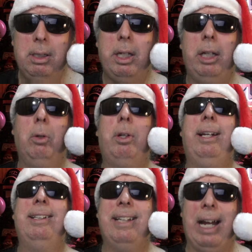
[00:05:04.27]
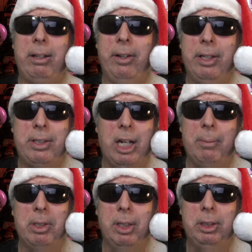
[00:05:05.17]
they look exactly the same
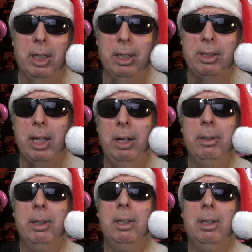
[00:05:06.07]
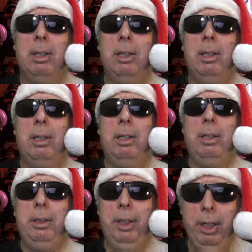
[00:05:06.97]
as each other. So
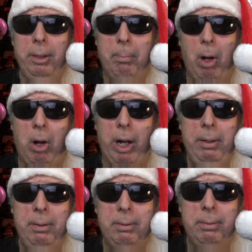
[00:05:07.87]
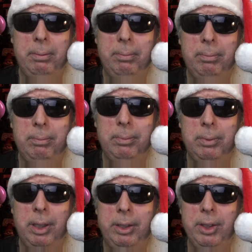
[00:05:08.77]
you can buy
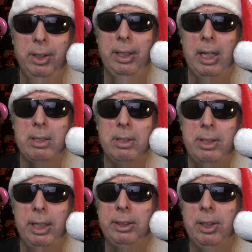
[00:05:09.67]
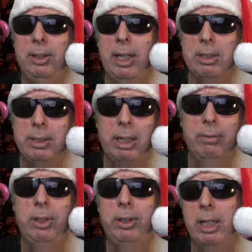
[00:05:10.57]
a 2006, 2007,
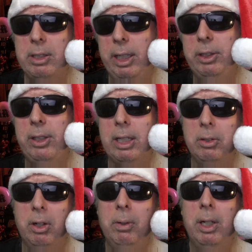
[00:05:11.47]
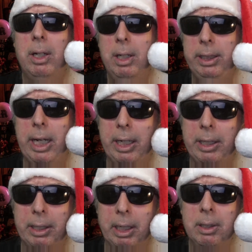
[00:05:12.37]
2008, 2009, yeah,